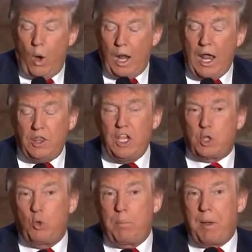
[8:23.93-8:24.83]
Well, I
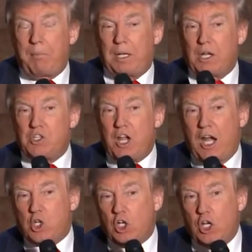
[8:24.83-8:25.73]
think the Republicans
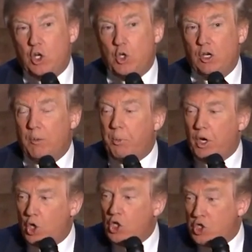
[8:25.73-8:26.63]
actually are doing a
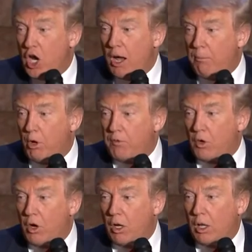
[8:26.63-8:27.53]
pretty good job
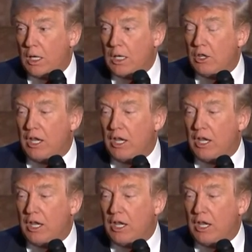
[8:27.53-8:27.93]
overall.